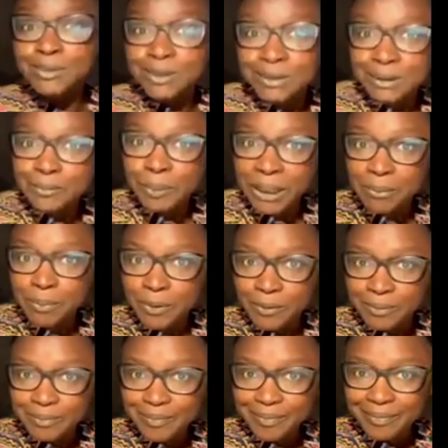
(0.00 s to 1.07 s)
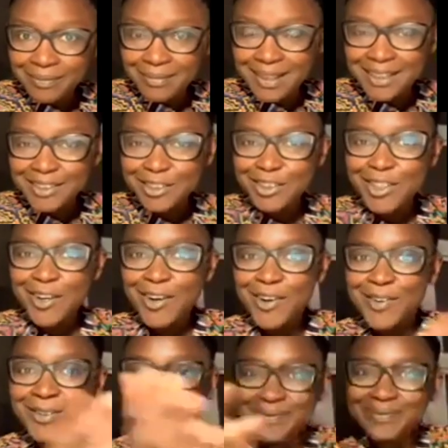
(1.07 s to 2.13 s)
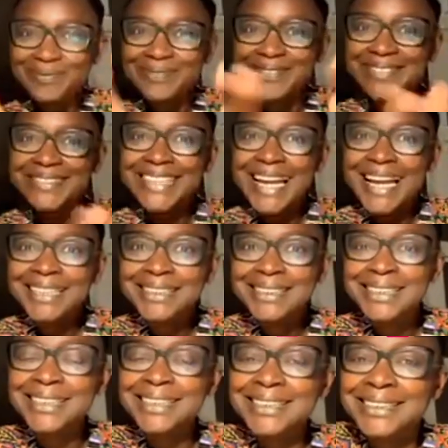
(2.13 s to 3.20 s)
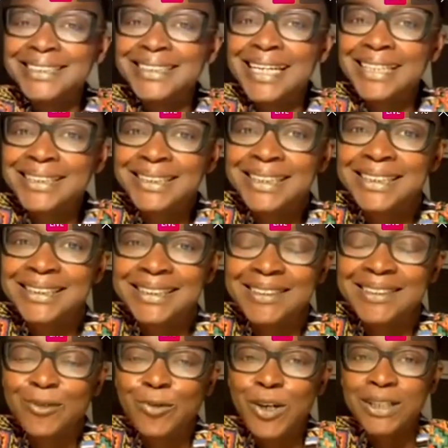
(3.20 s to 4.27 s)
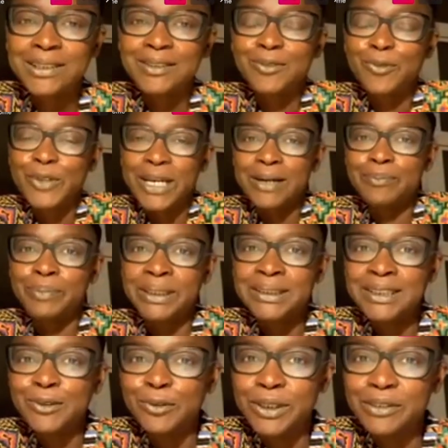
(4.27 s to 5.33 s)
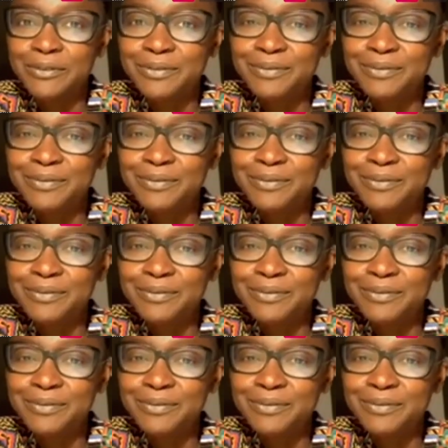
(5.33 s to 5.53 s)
to the people. So that is what we are busy with.